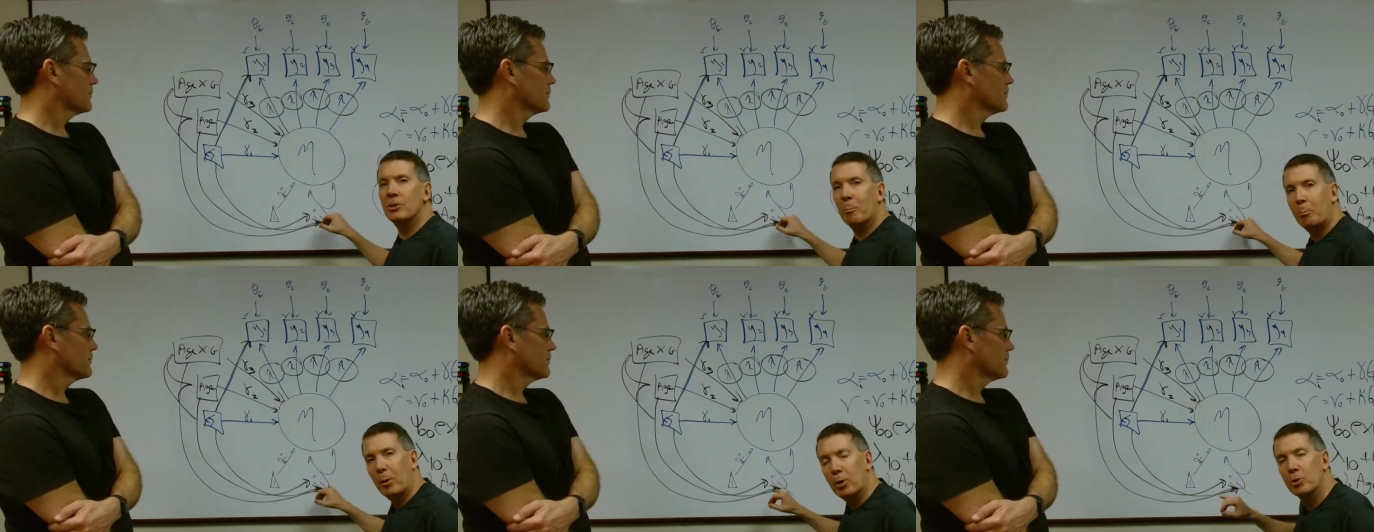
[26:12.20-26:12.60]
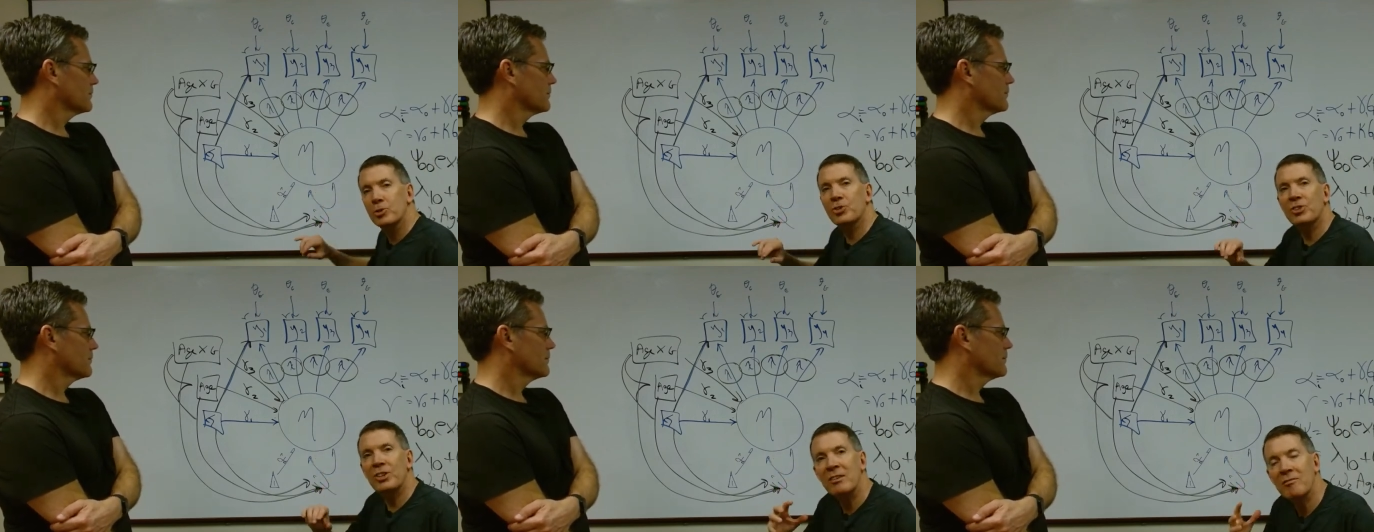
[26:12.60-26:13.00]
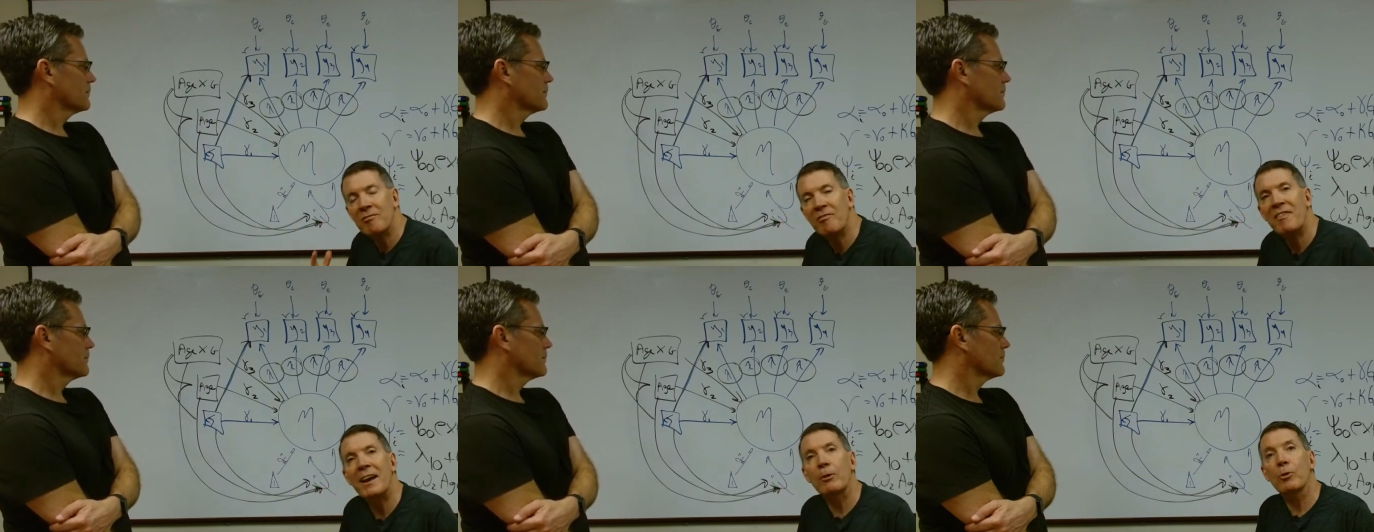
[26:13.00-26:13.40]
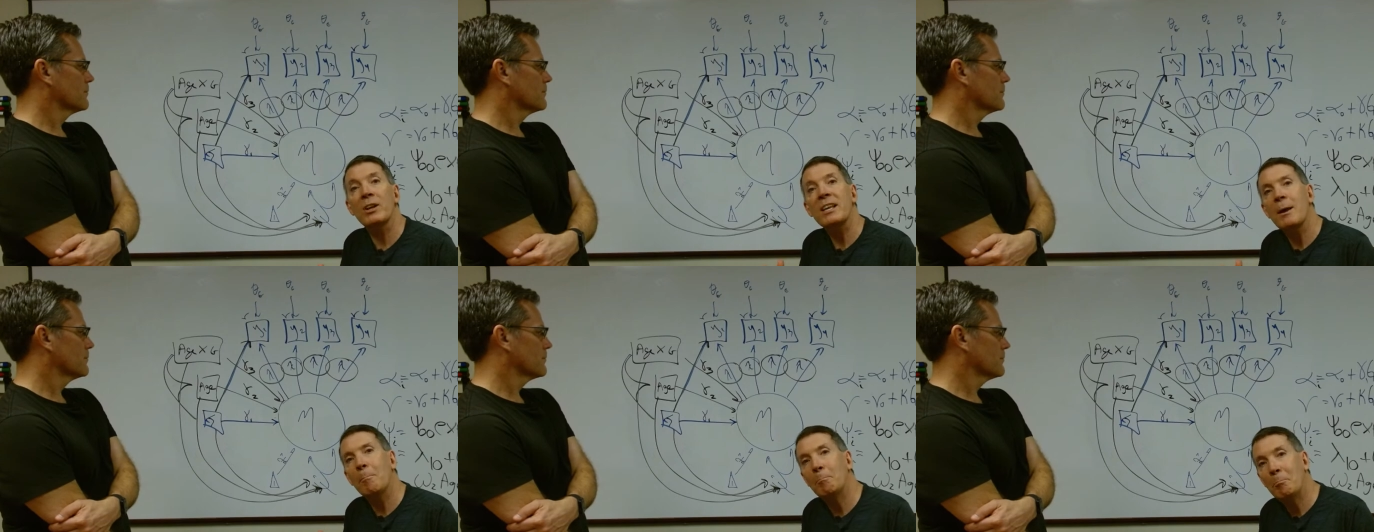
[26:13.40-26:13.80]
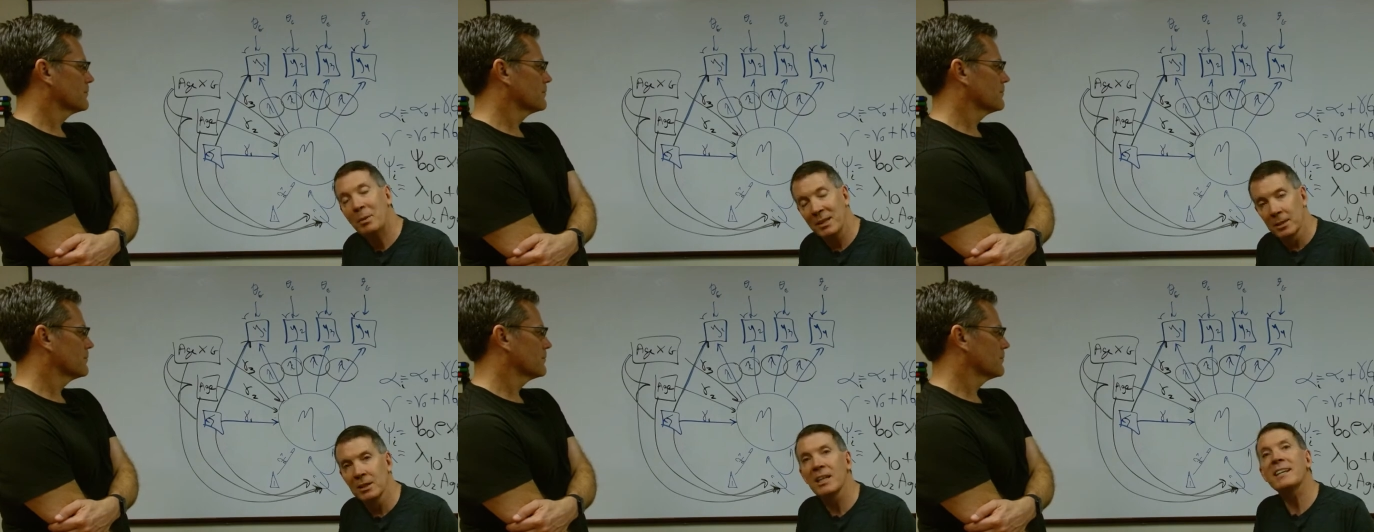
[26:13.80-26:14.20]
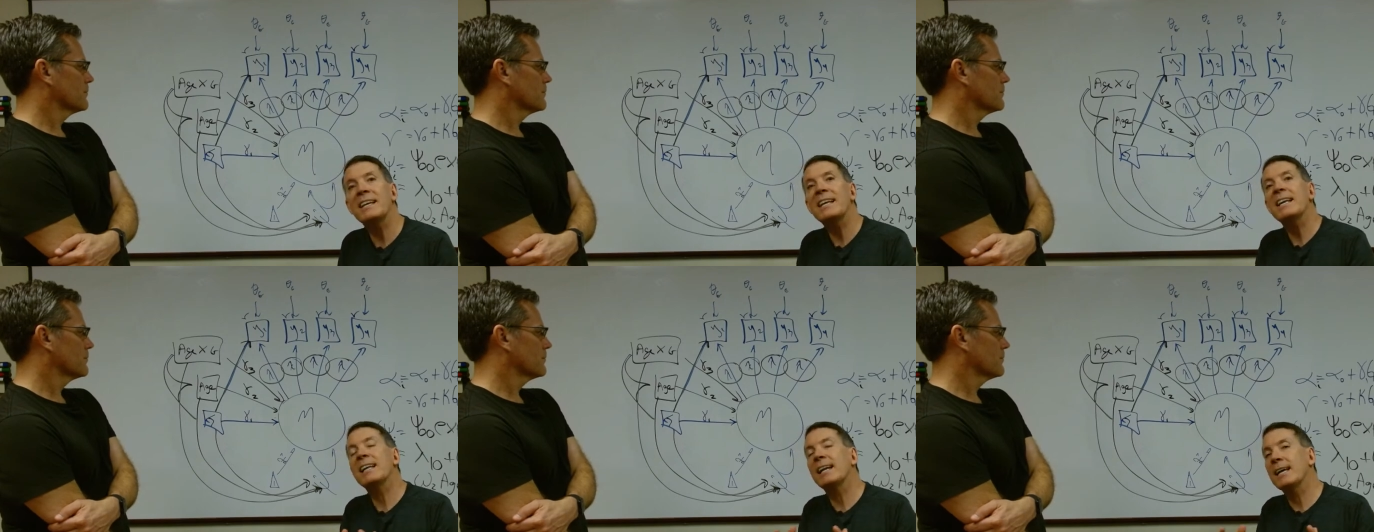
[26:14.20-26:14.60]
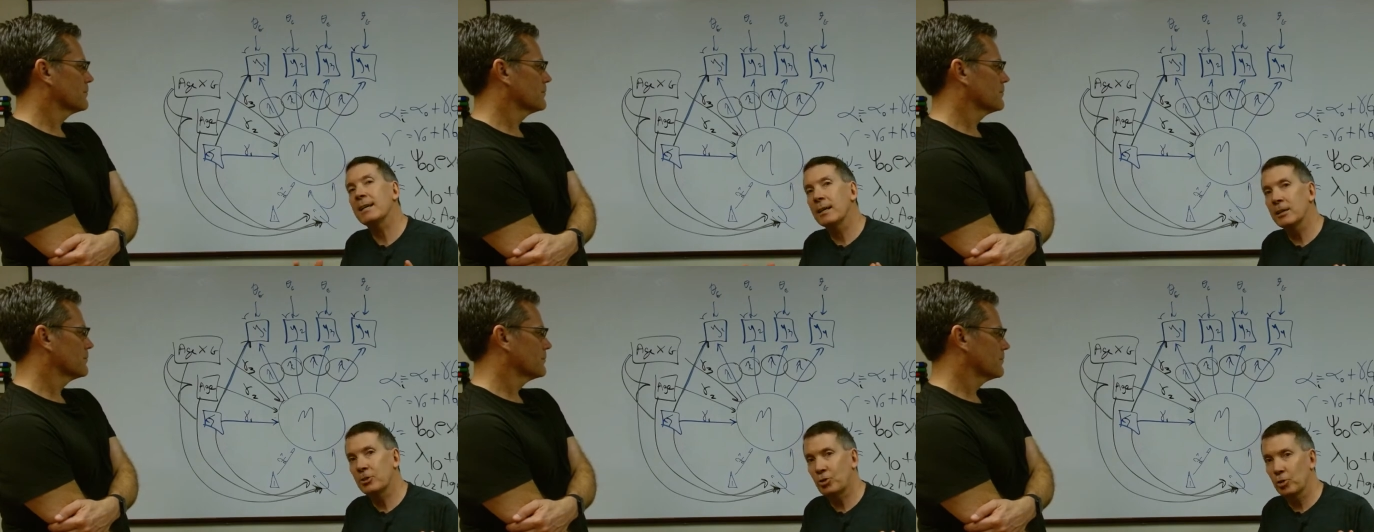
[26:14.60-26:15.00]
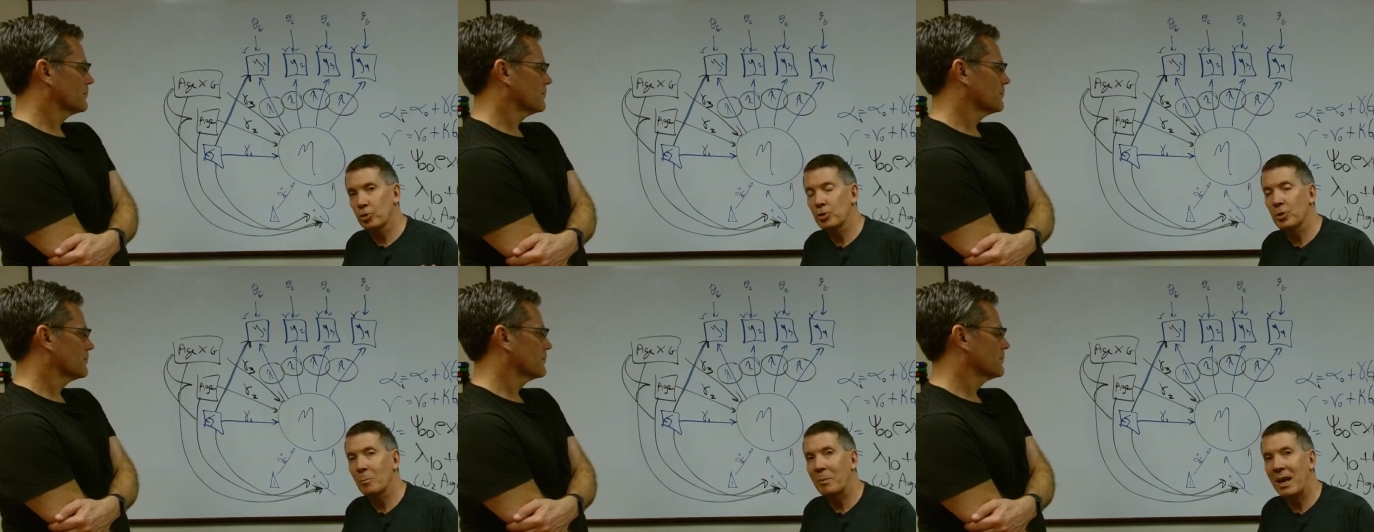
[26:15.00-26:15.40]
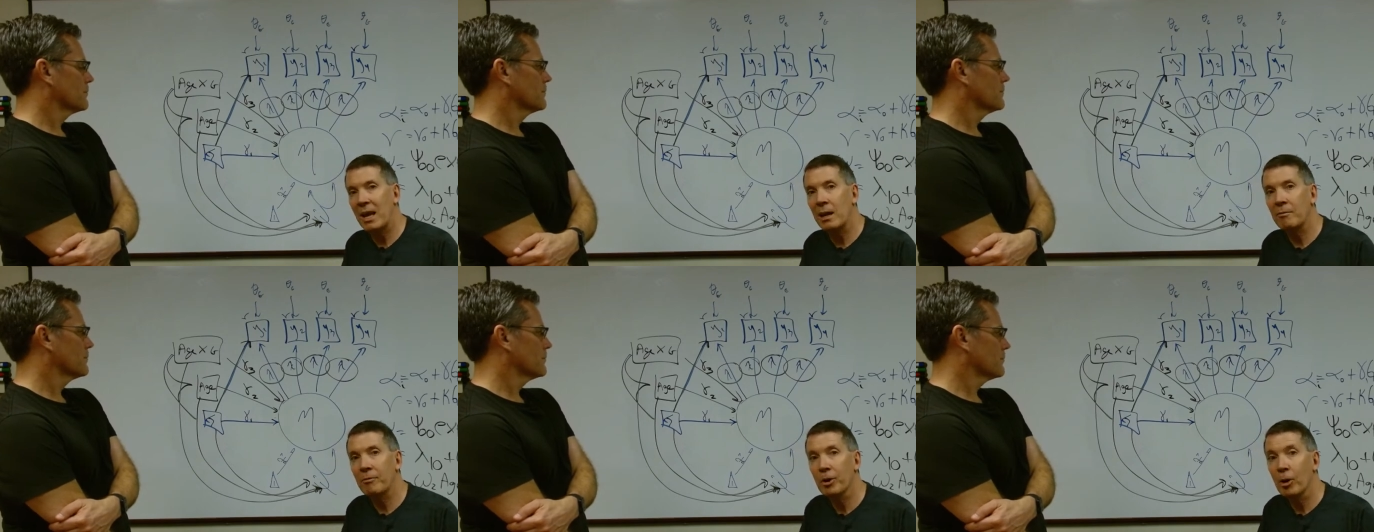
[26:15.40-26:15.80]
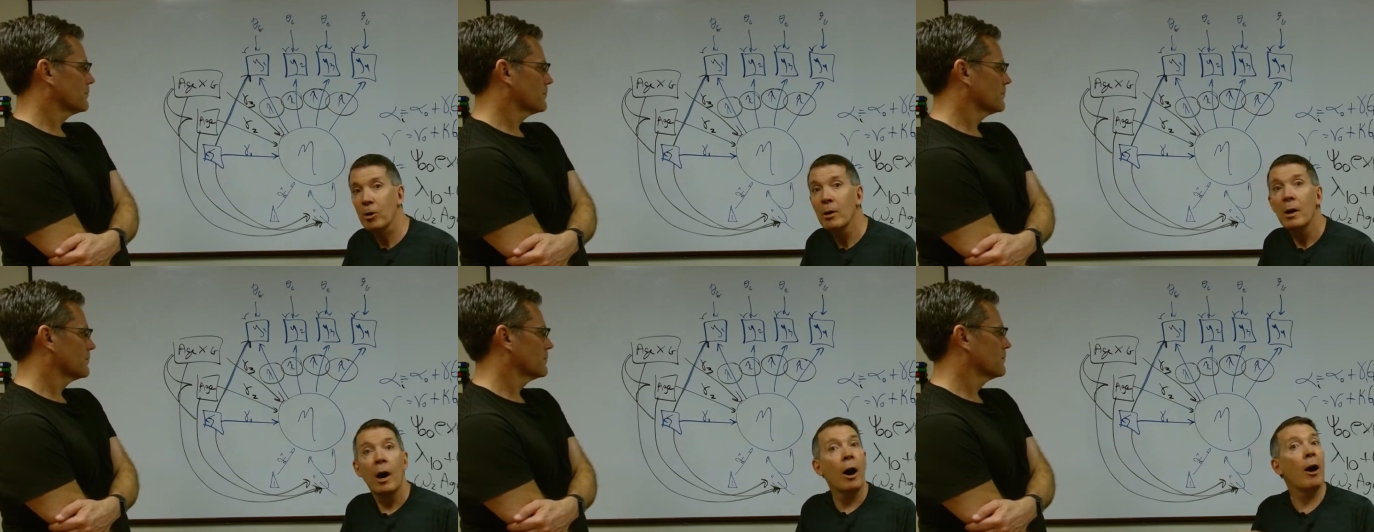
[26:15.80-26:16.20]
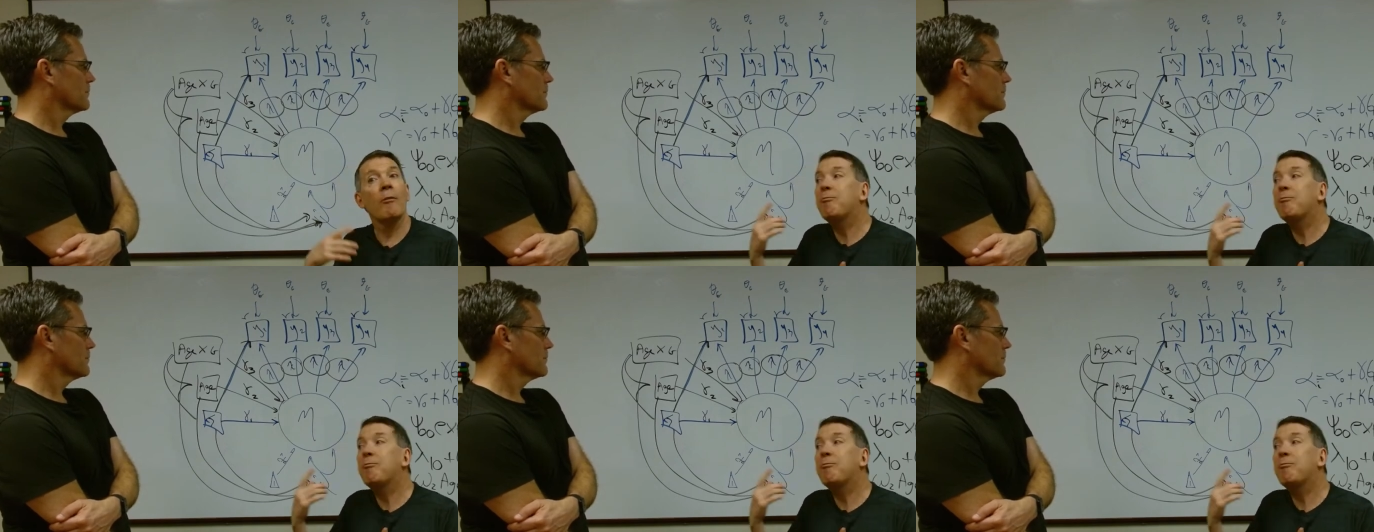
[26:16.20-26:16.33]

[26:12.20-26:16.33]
Speaker 1: to person variability in antisocial behavior a